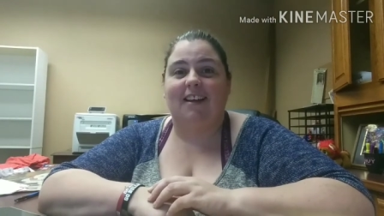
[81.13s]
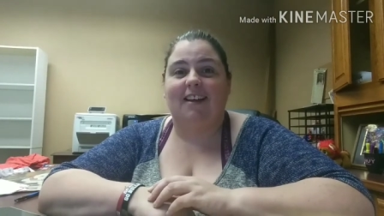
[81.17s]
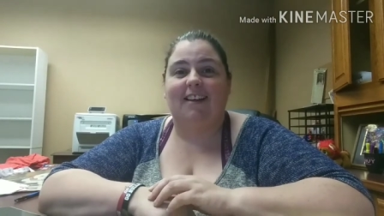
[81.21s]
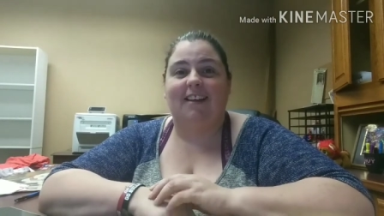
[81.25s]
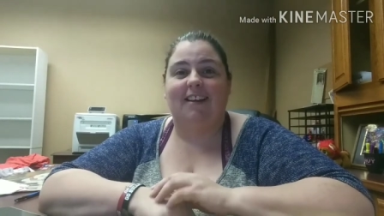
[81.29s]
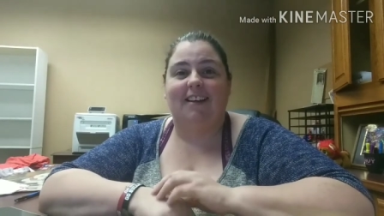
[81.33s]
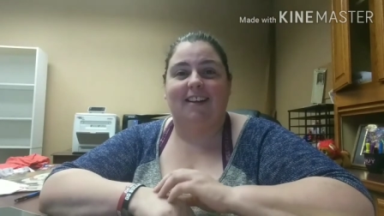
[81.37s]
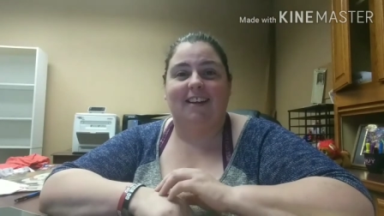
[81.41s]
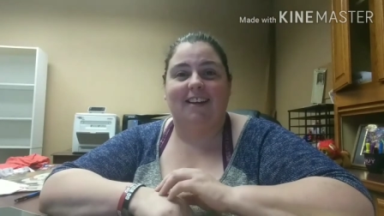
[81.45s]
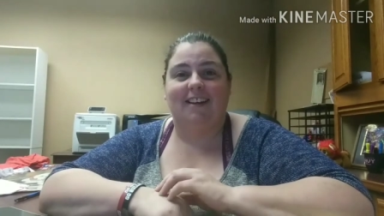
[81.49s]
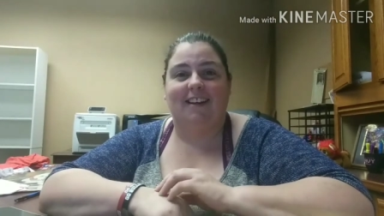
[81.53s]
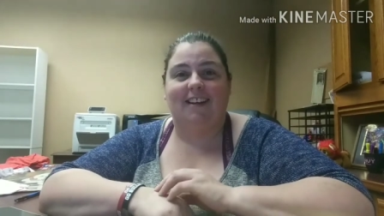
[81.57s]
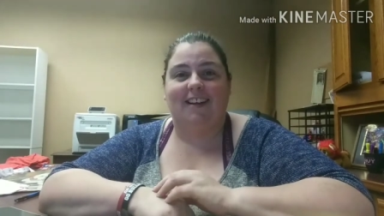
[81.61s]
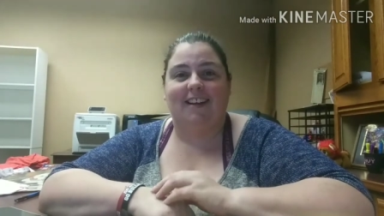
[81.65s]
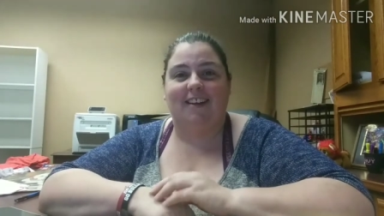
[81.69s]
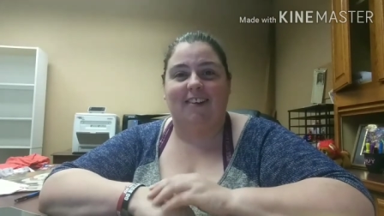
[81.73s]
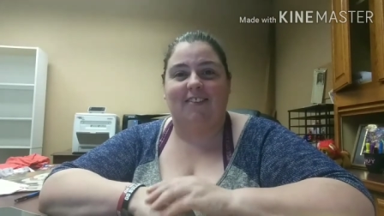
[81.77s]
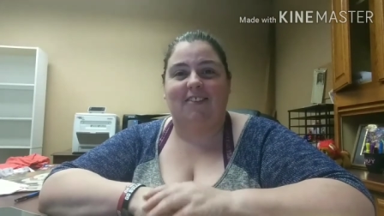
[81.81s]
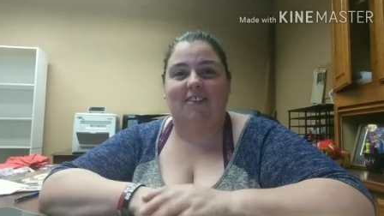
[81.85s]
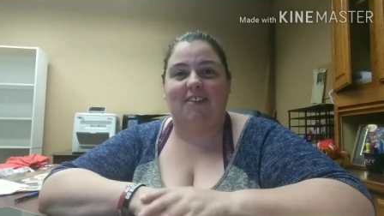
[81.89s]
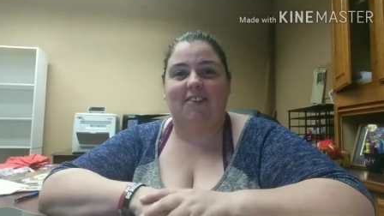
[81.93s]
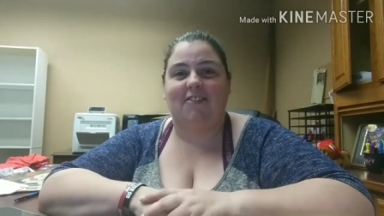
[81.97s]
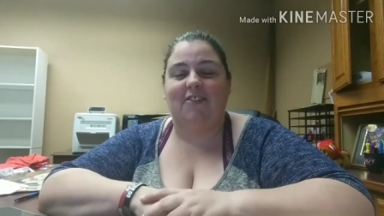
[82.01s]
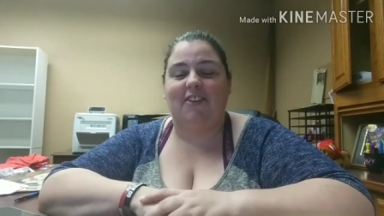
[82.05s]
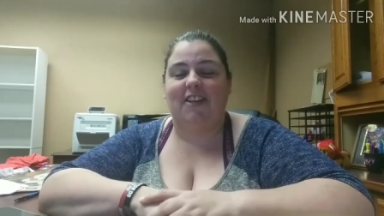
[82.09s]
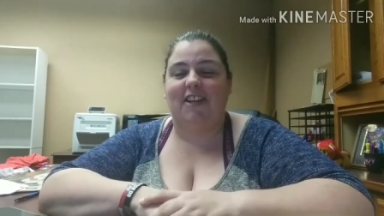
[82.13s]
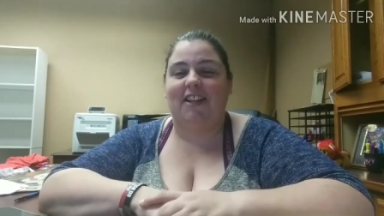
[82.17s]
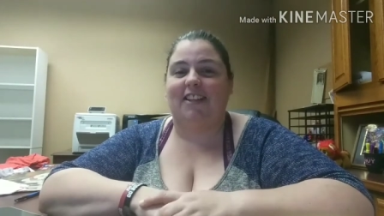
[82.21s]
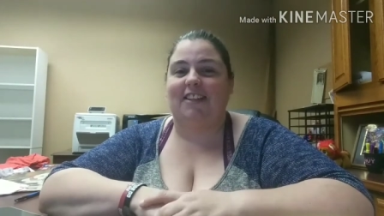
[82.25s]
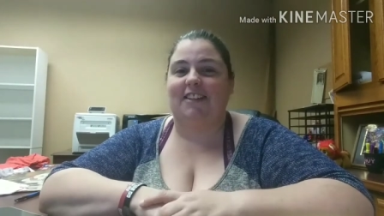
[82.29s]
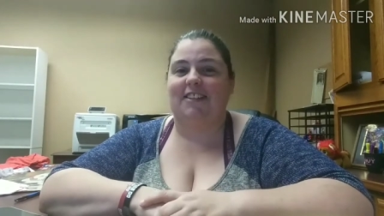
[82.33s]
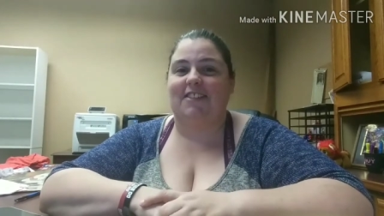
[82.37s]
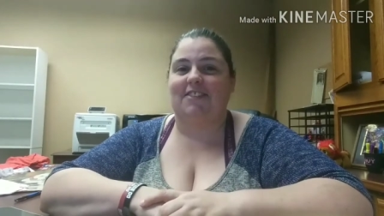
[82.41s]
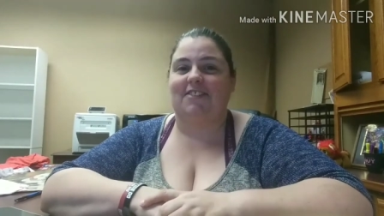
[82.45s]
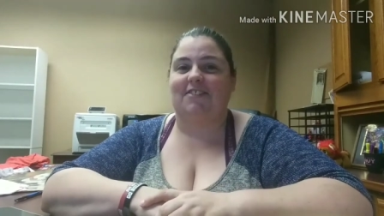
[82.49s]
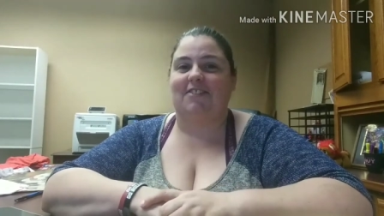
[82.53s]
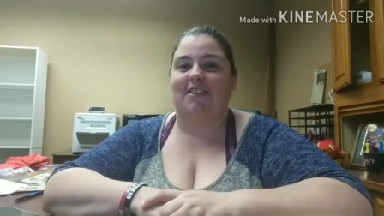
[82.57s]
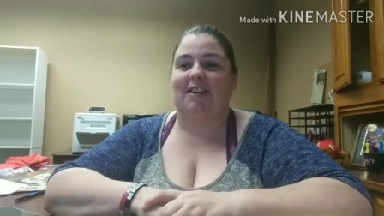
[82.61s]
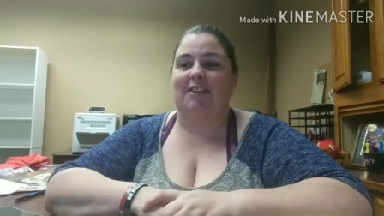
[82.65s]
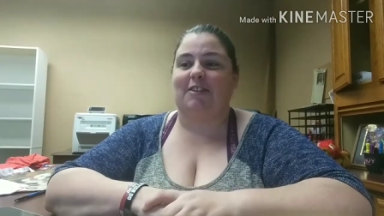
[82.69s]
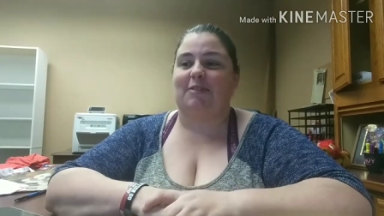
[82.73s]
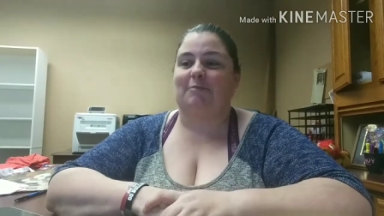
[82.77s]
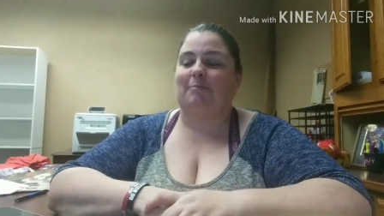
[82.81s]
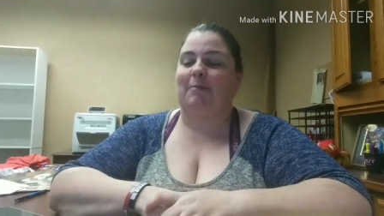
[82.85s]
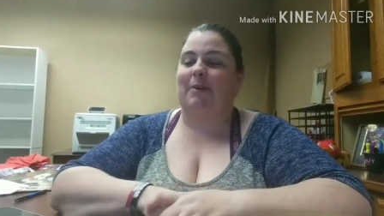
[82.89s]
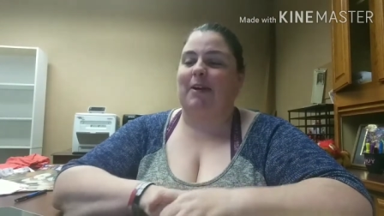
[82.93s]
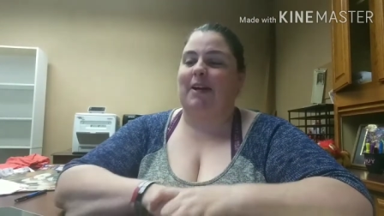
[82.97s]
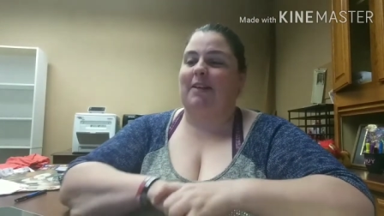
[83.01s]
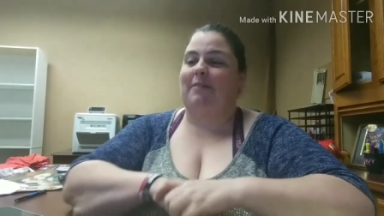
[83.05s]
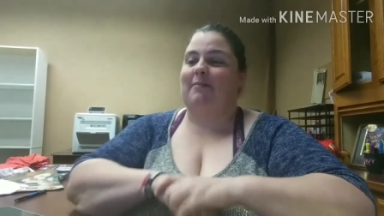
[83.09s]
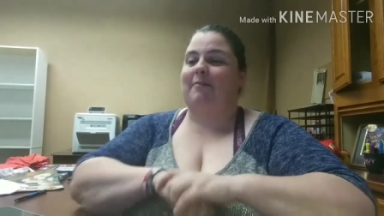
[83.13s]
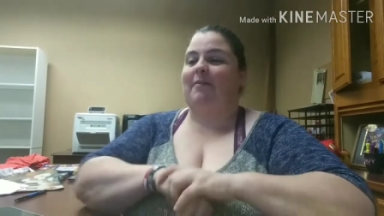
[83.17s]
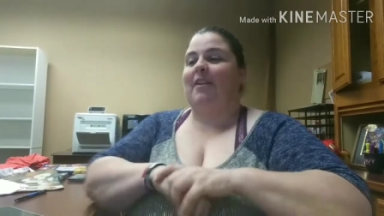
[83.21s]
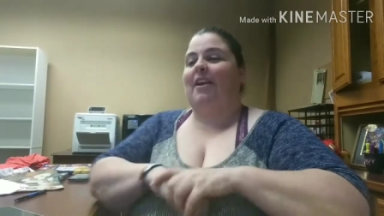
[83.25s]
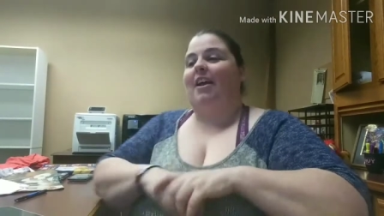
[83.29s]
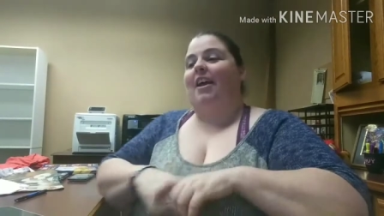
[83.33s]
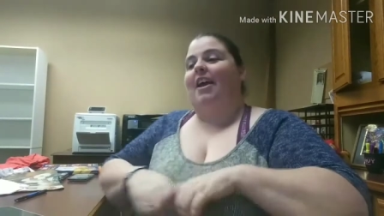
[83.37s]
I'm going to be a little stressed, but